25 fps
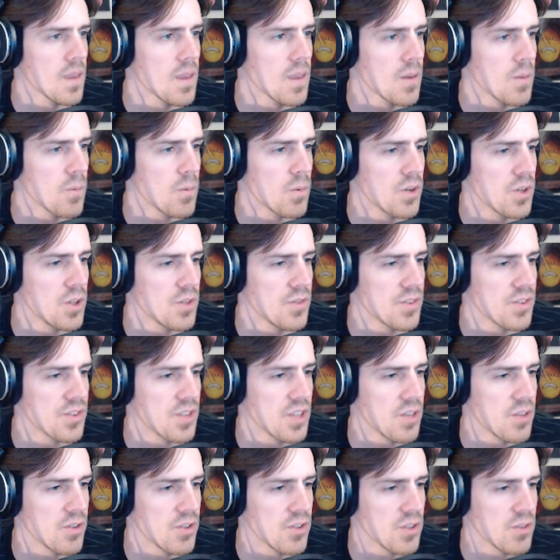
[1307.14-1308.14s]
What do you have to say
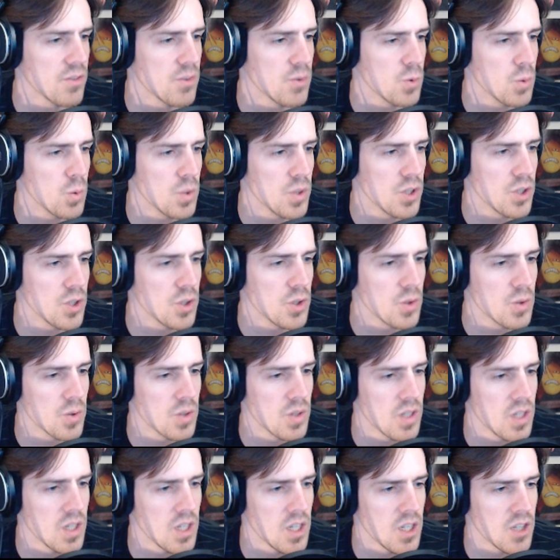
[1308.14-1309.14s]
for yourself, ghouligoo?
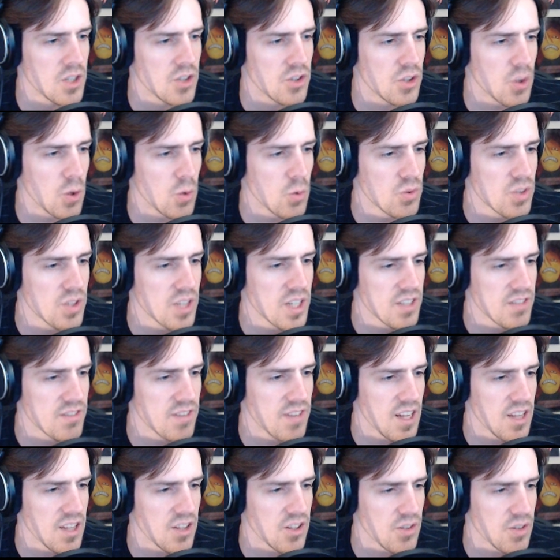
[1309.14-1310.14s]
Don't get
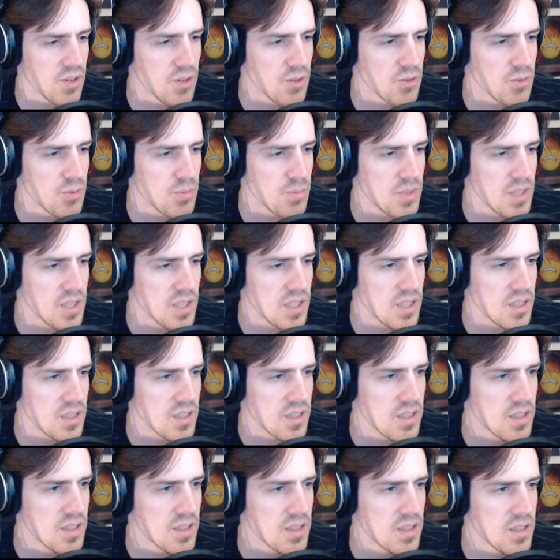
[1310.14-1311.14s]
violent around me.
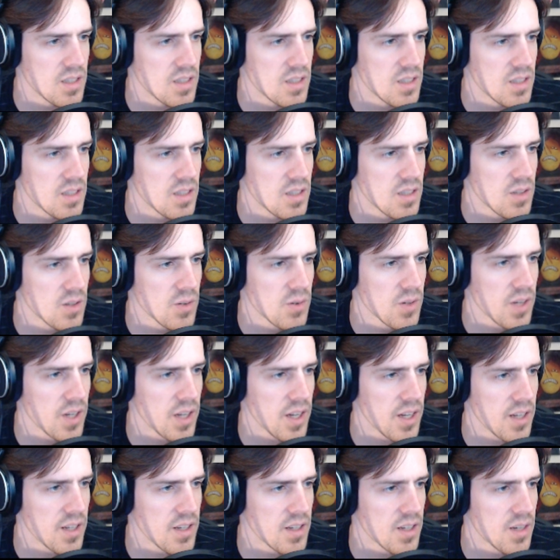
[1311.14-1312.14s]

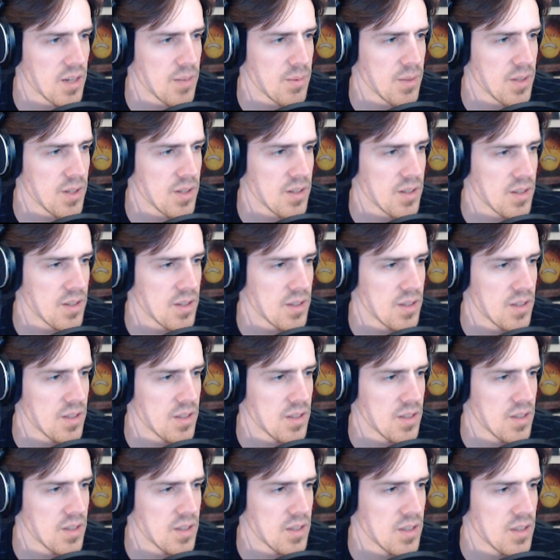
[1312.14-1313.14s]
Okay, I mean...
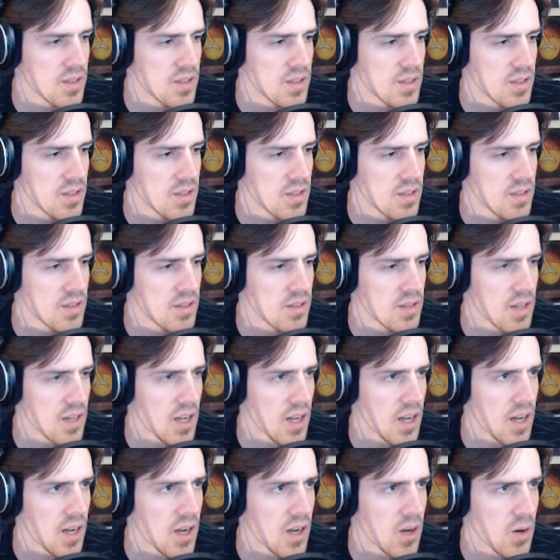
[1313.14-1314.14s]

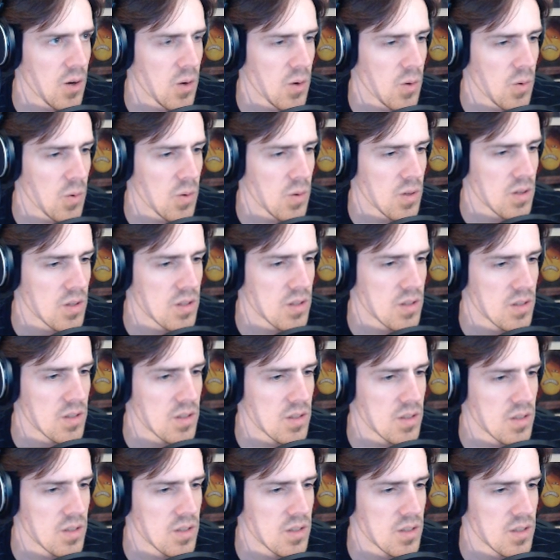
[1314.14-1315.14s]
ow.
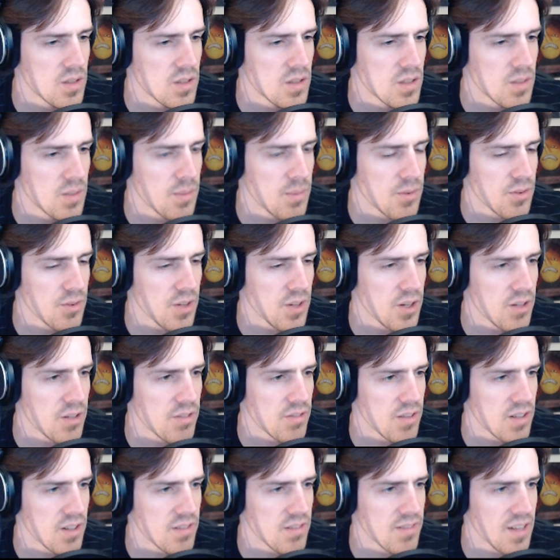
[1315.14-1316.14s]
Depends on how to
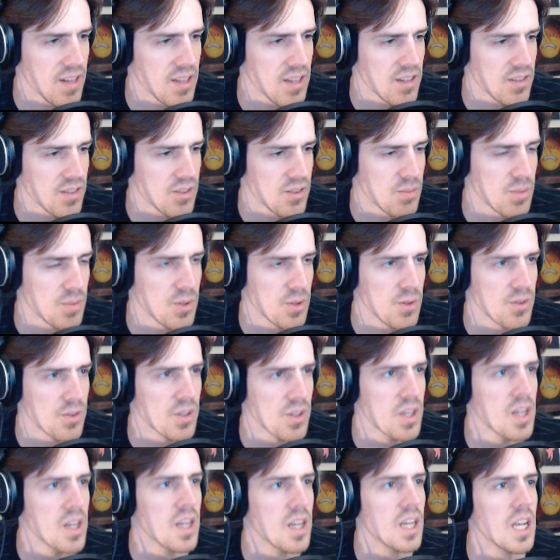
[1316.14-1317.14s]
find violent, I suppose.
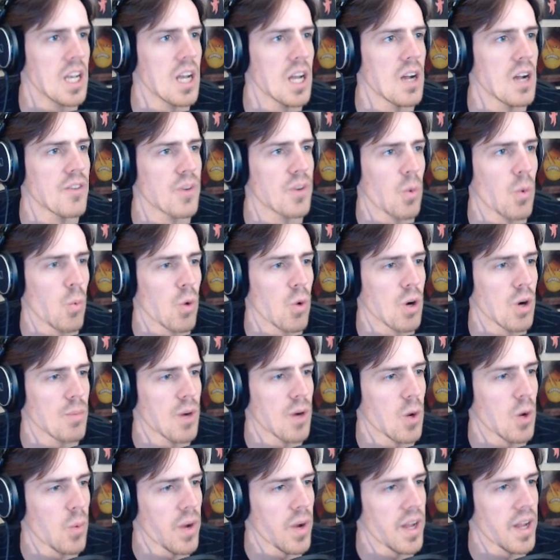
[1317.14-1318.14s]
Now I have to worm
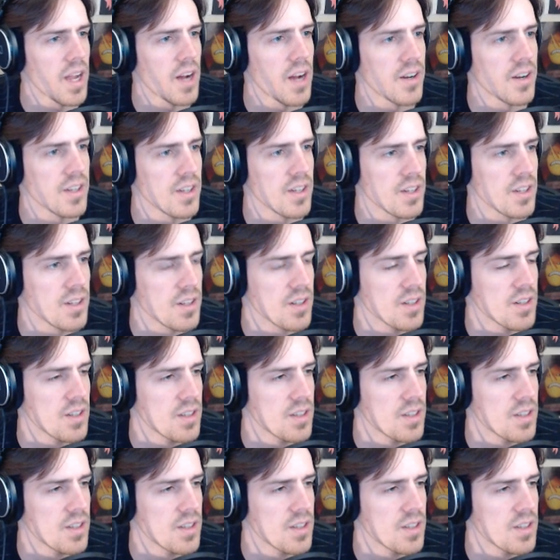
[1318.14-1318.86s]
our way out of here.